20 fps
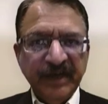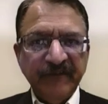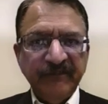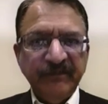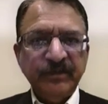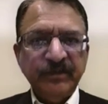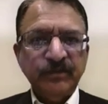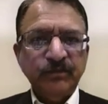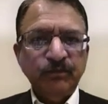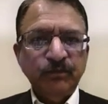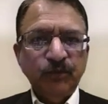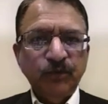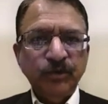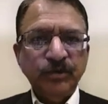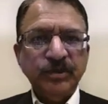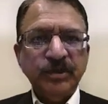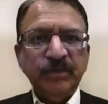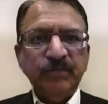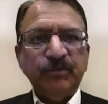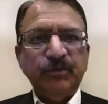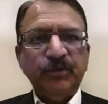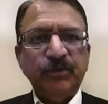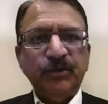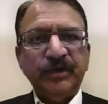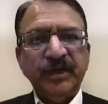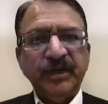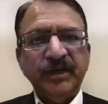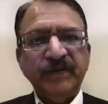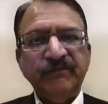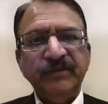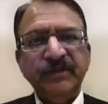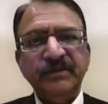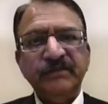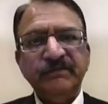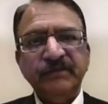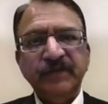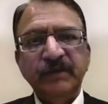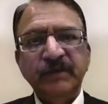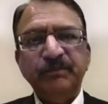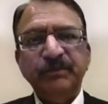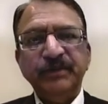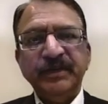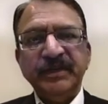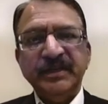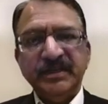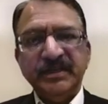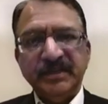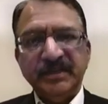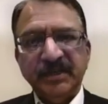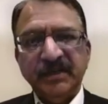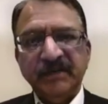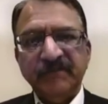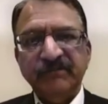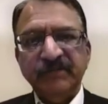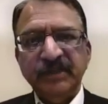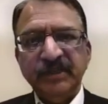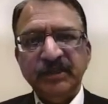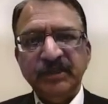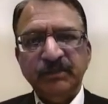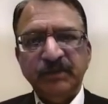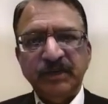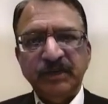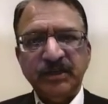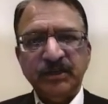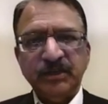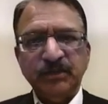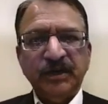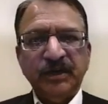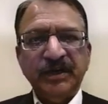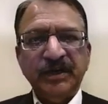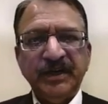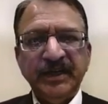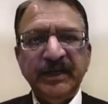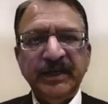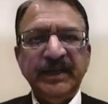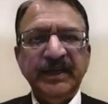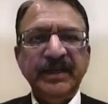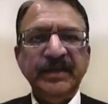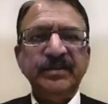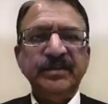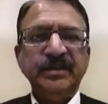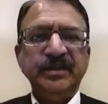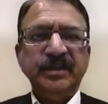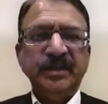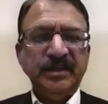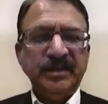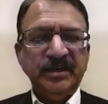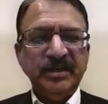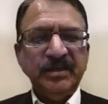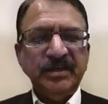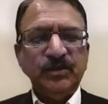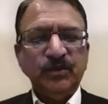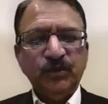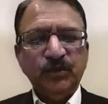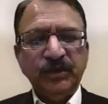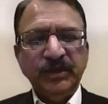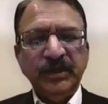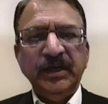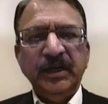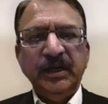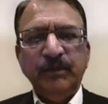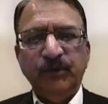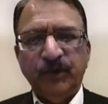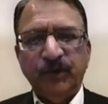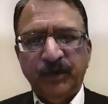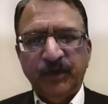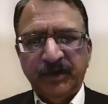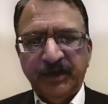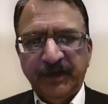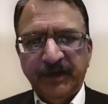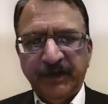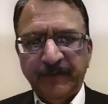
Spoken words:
is most important, which will preserve the specimen till it reaches to the laboratory.